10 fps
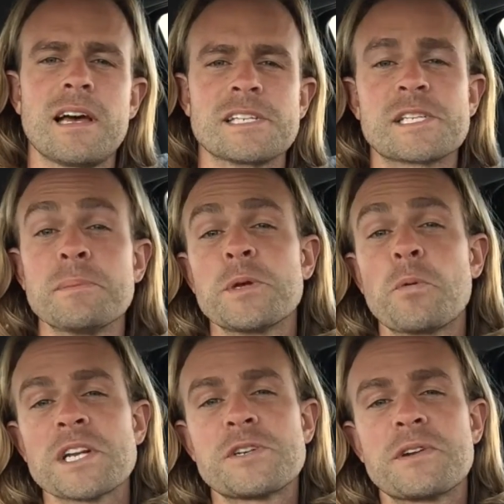I simply
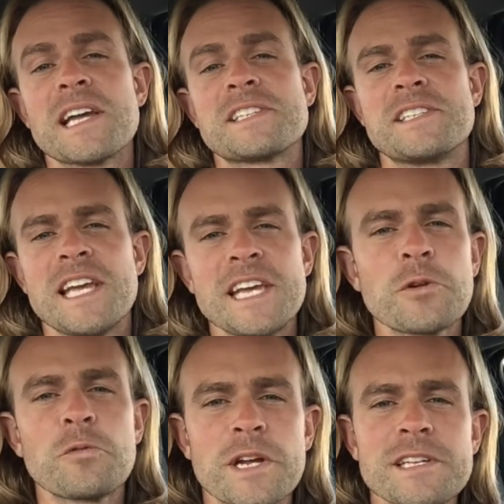want you guys to
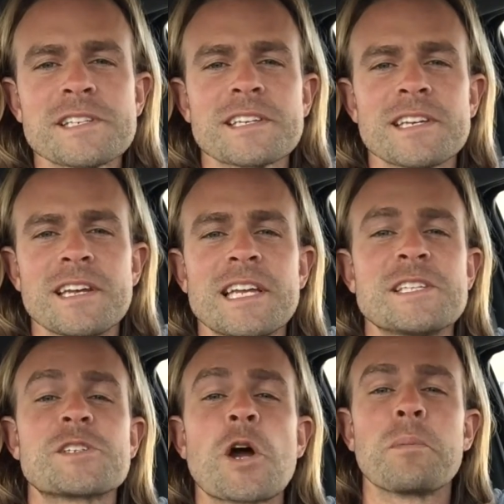take a risk
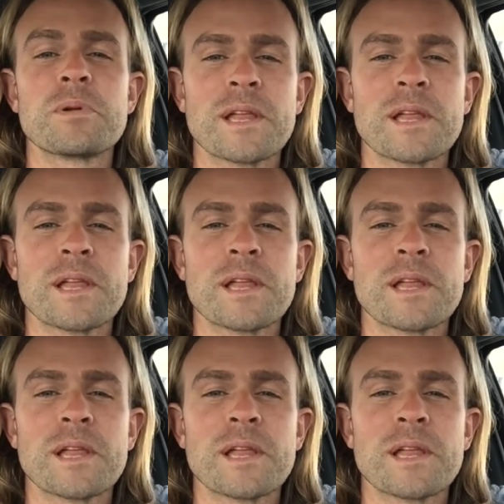and start